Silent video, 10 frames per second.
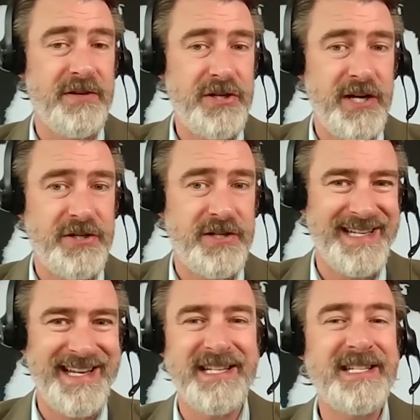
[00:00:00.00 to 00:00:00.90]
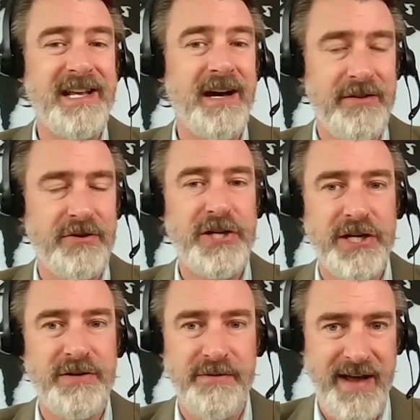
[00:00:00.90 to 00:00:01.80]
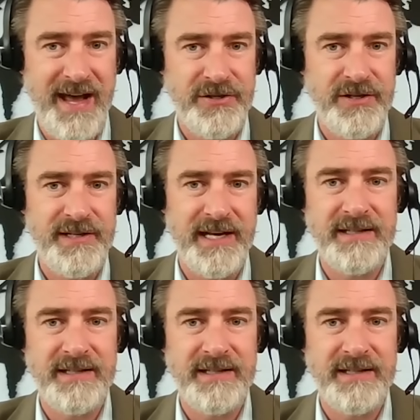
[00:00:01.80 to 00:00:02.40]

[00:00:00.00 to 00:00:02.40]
of the Chechens against the other Chechen factions,